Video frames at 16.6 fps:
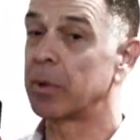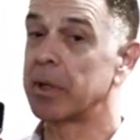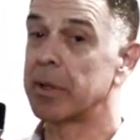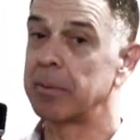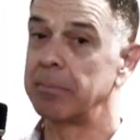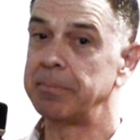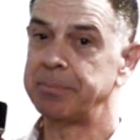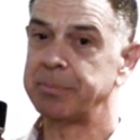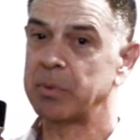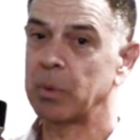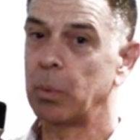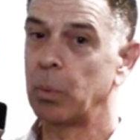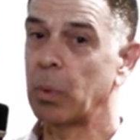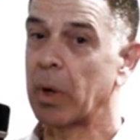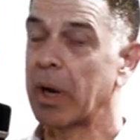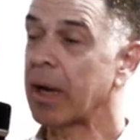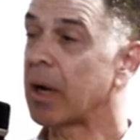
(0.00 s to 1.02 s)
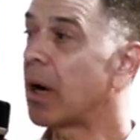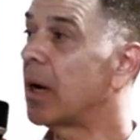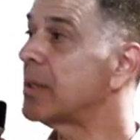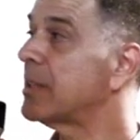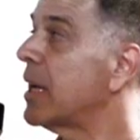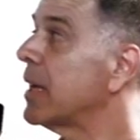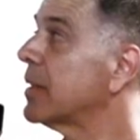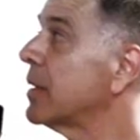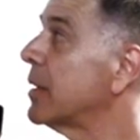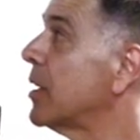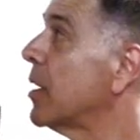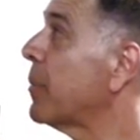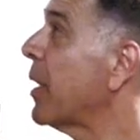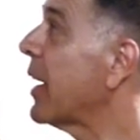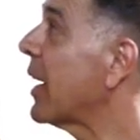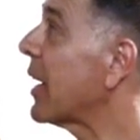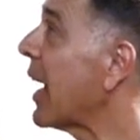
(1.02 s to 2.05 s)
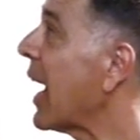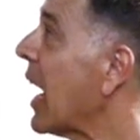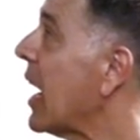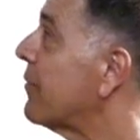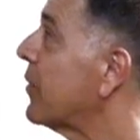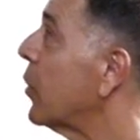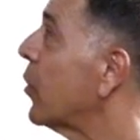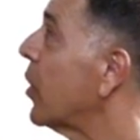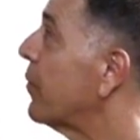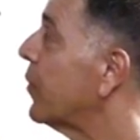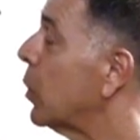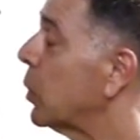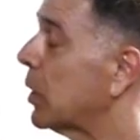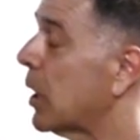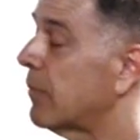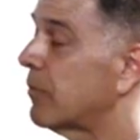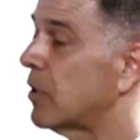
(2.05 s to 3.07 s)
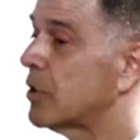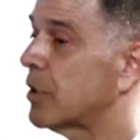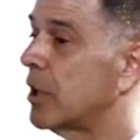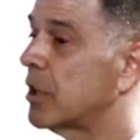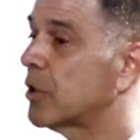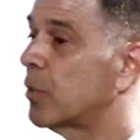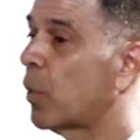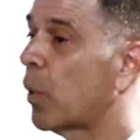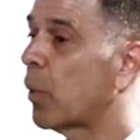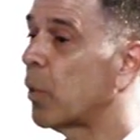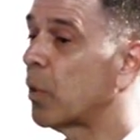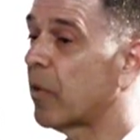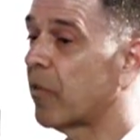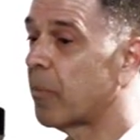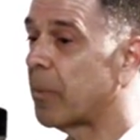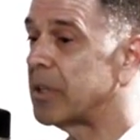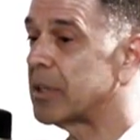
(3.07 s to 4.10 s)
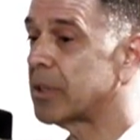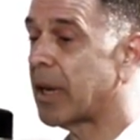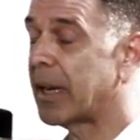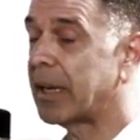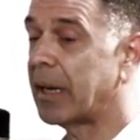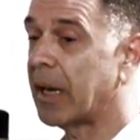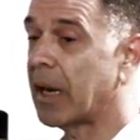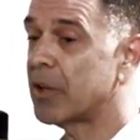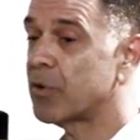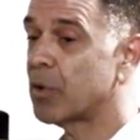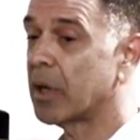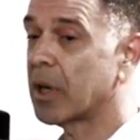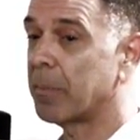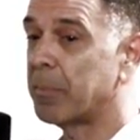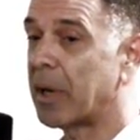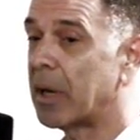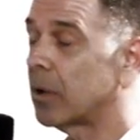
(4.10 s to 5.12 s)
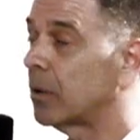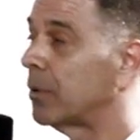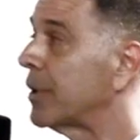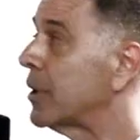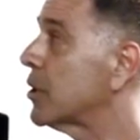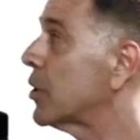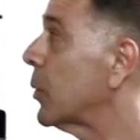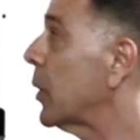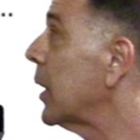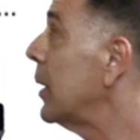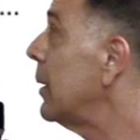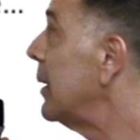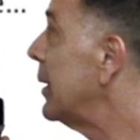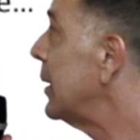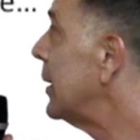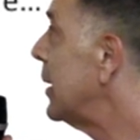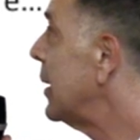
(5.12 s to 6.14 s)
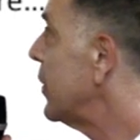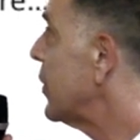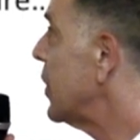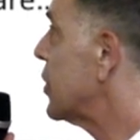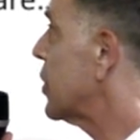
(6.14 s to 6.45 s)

with. When I contacted them, I had a half-hour phone conversation where we went over my psychiatric and medical history. They